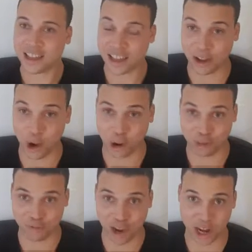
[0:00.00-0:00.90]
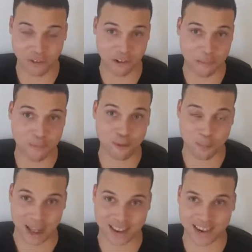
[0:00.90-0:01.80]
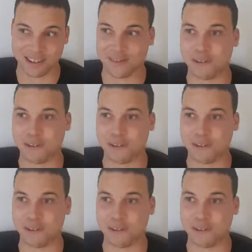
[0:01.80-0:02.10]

The hook is really, really re repetitive.